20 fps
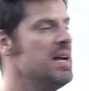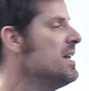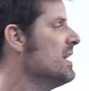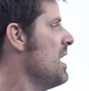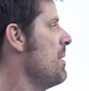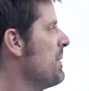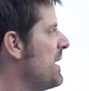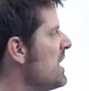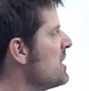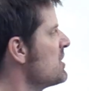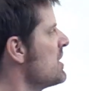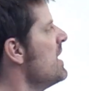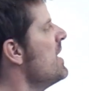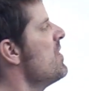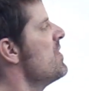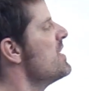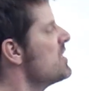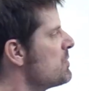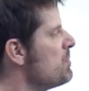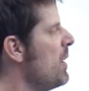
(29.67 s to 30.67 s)
Now, because
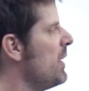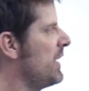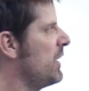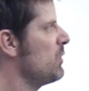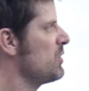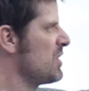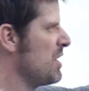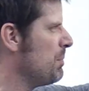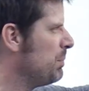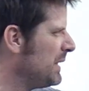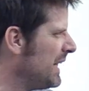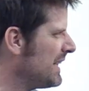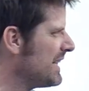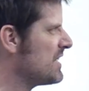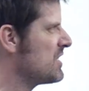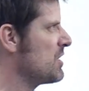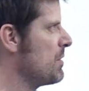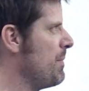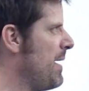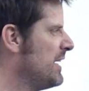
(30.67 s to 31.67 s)
this molecule is completely
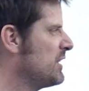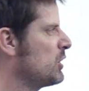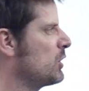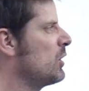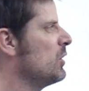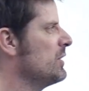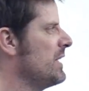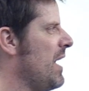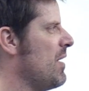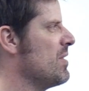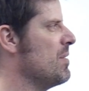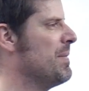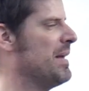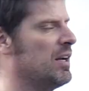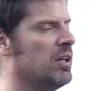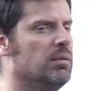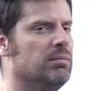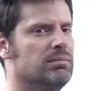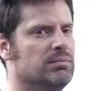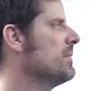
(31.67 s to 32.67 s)
symmetrical down the
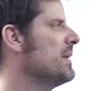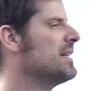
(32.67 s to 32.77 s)
middle,